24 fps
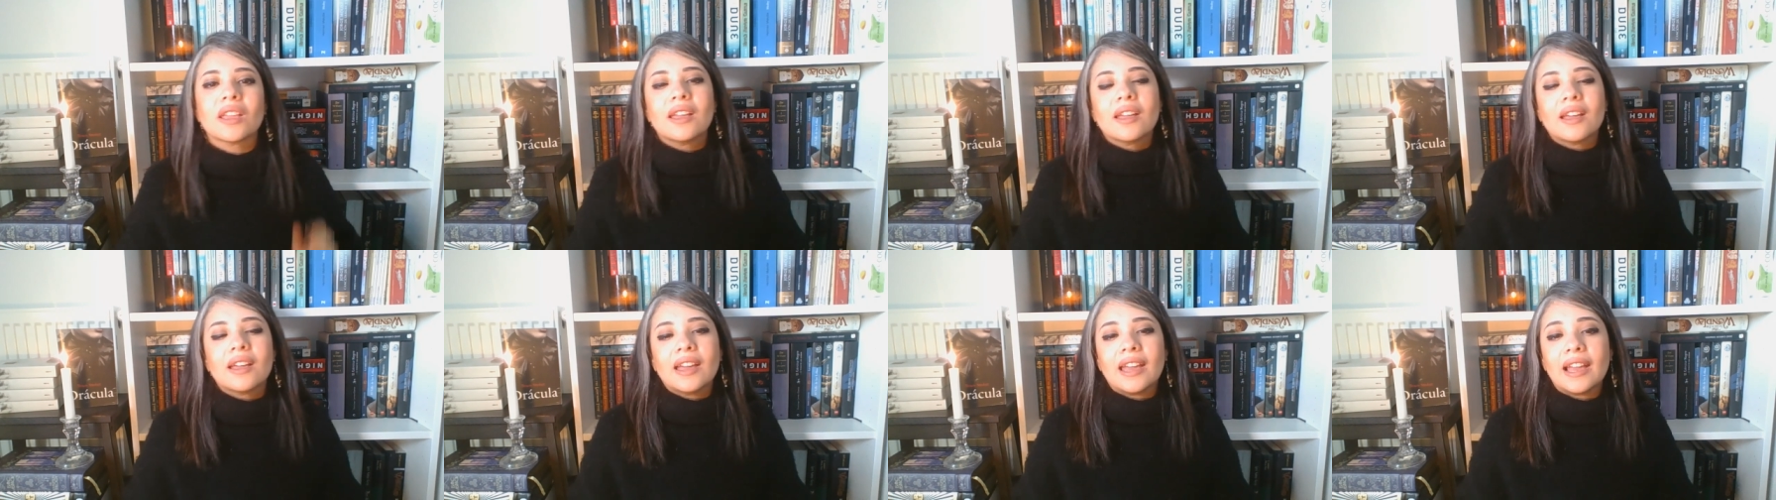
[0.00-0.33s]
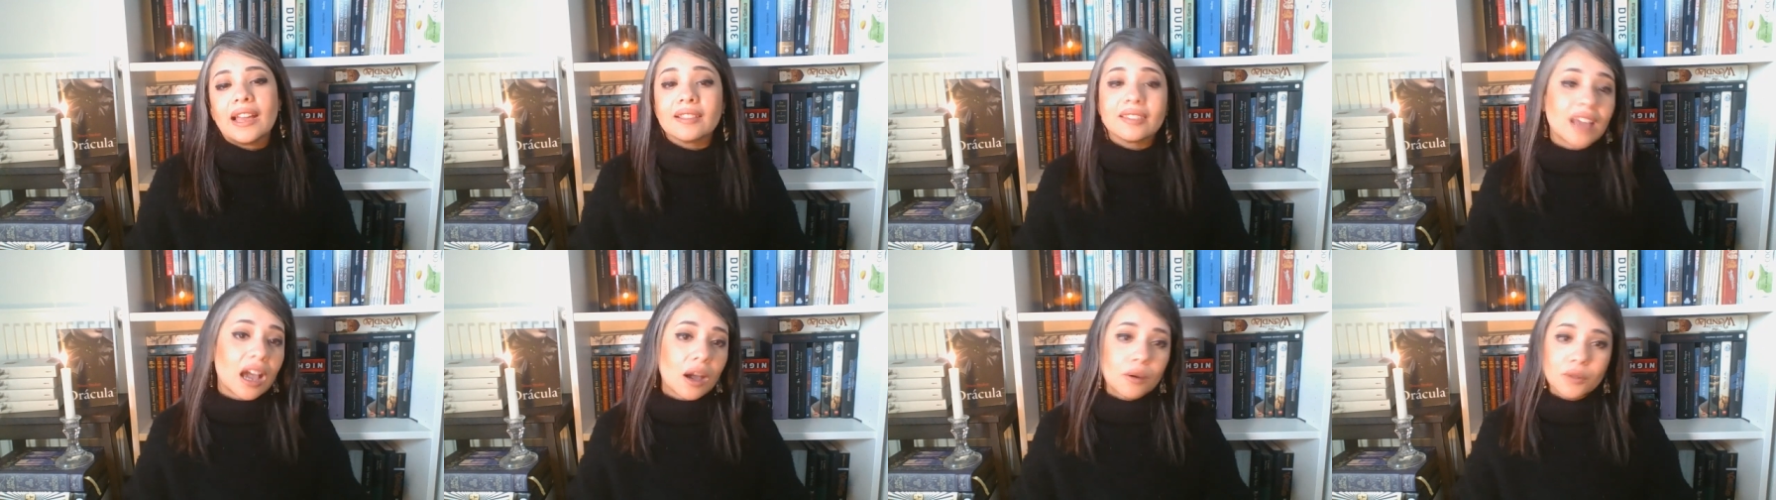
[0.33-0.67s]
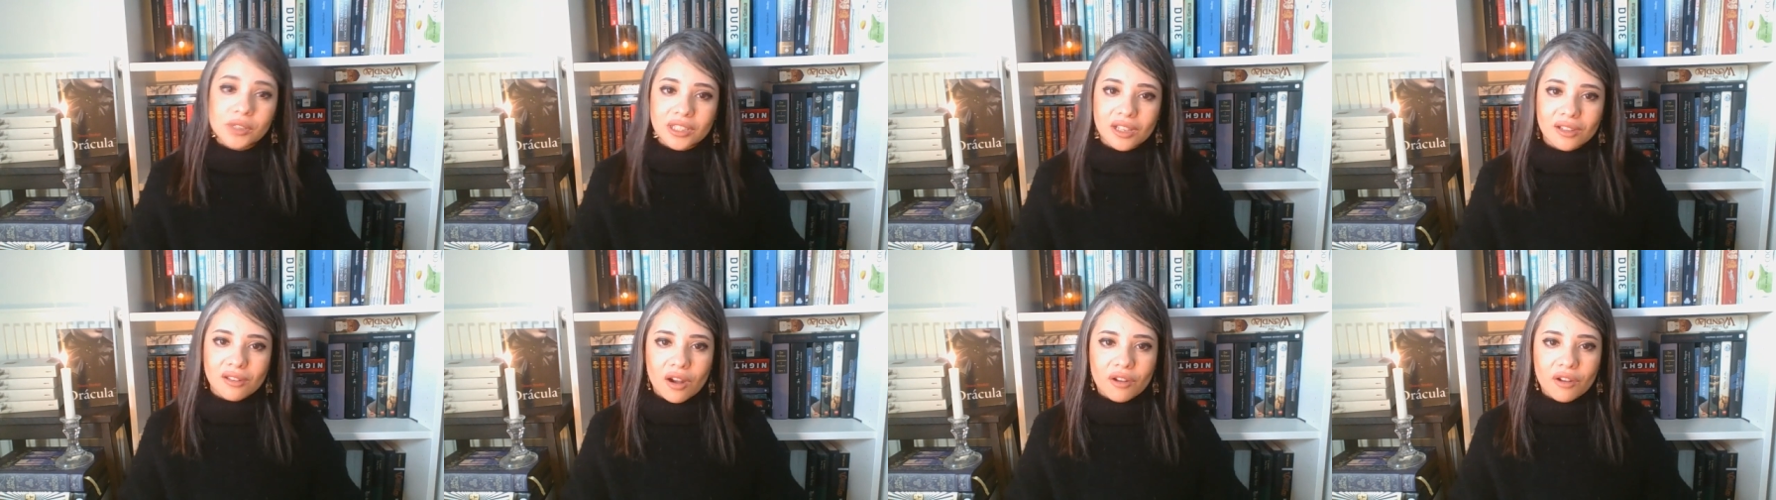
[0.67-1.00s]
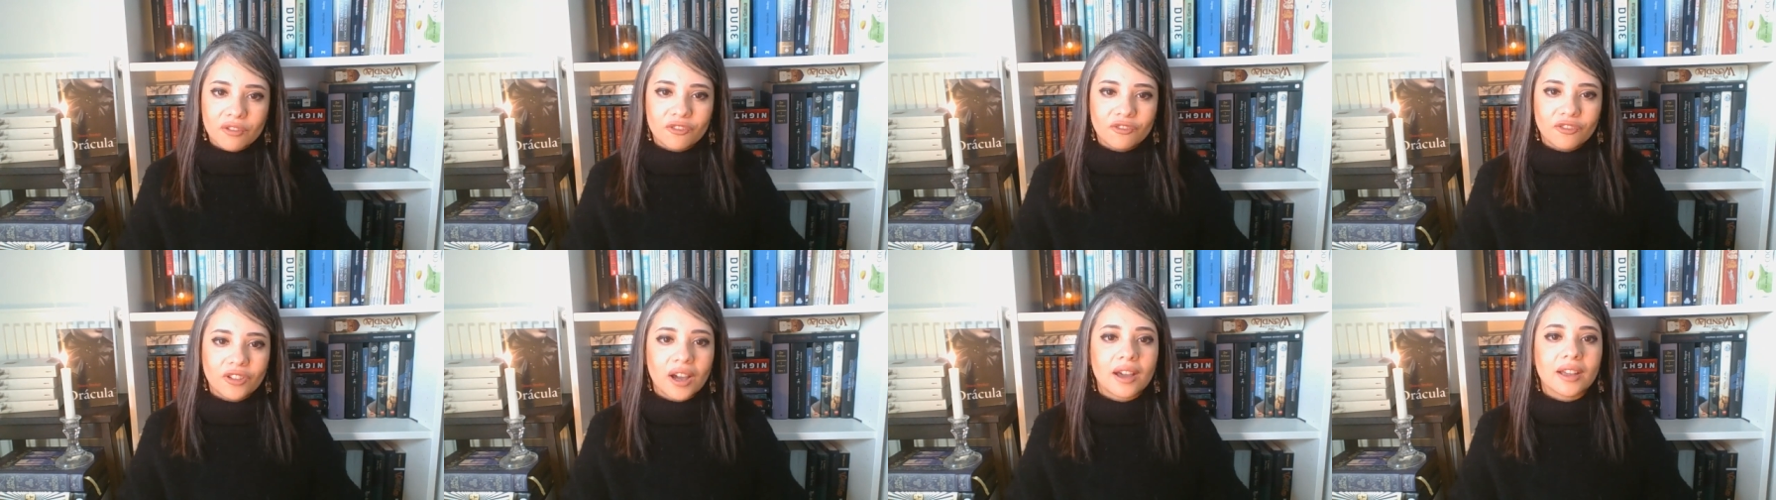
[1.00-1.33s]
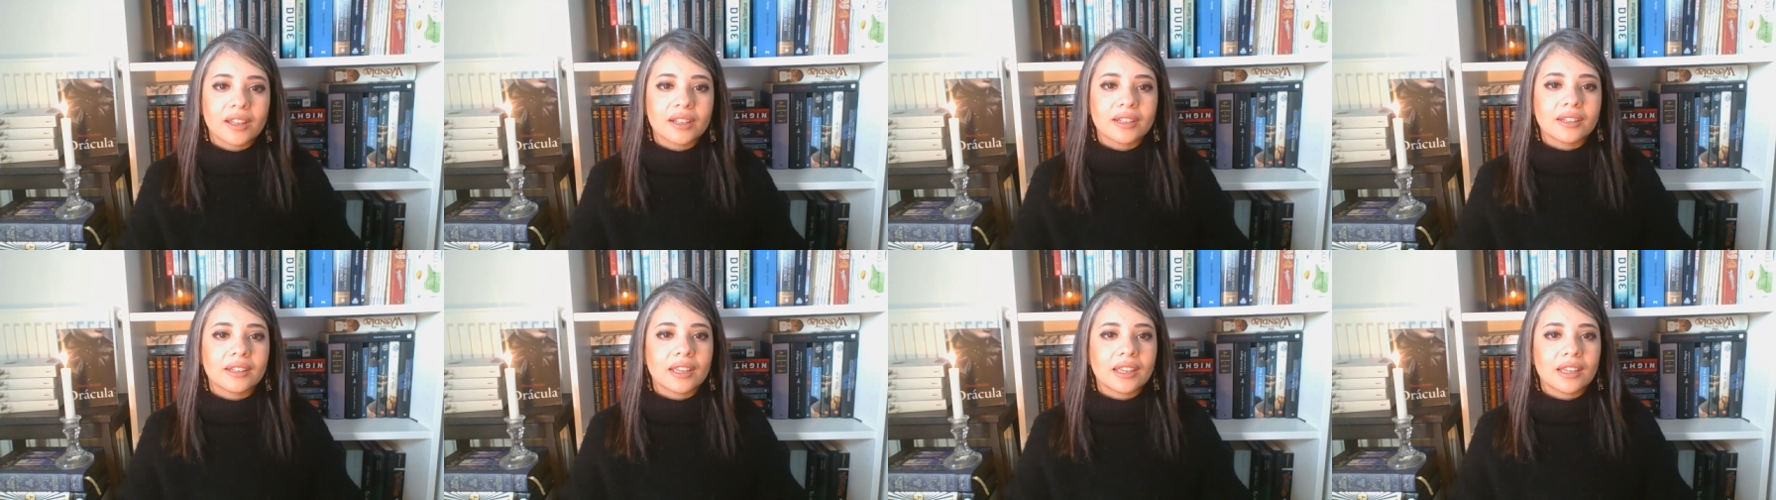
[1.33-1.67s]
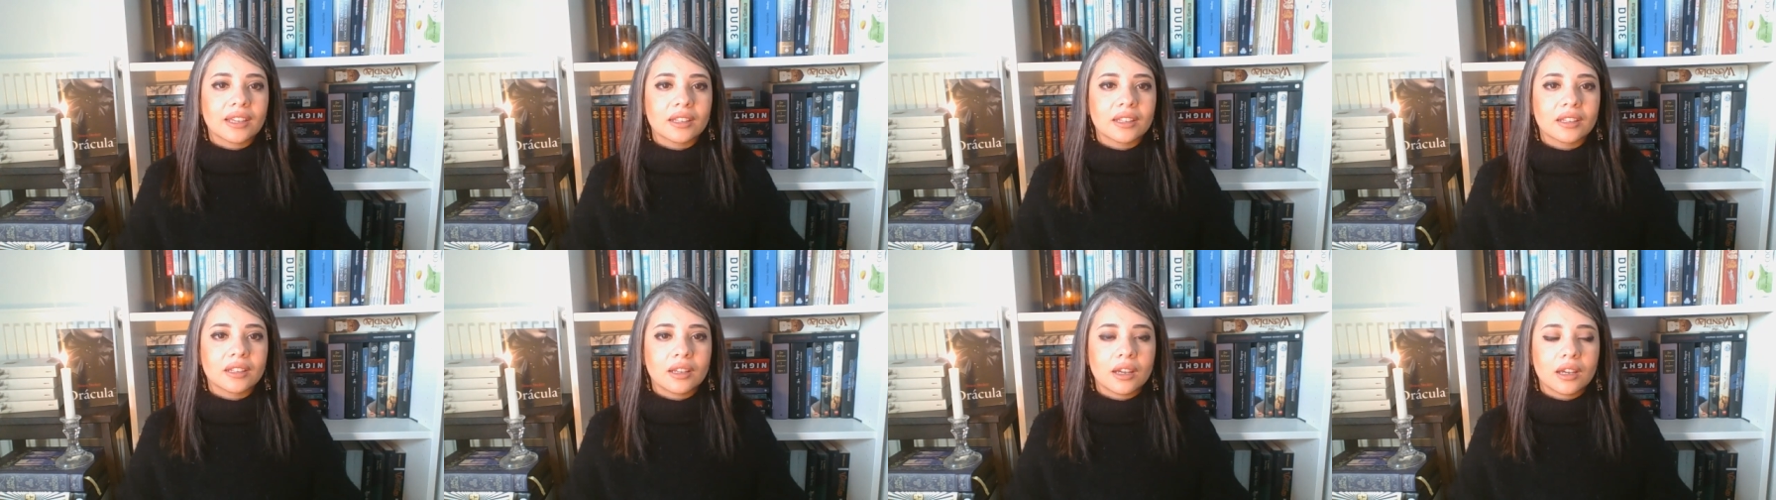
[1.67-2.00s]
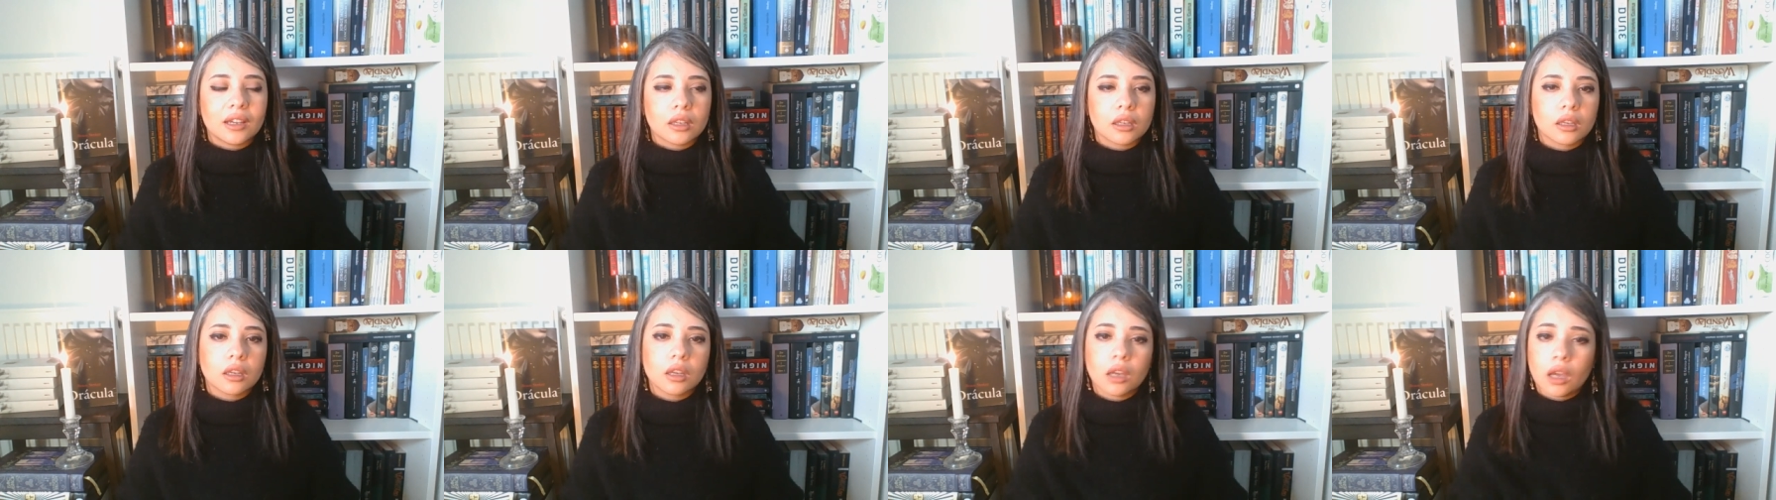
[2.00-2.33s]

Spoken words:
And that was a lot of fun, and I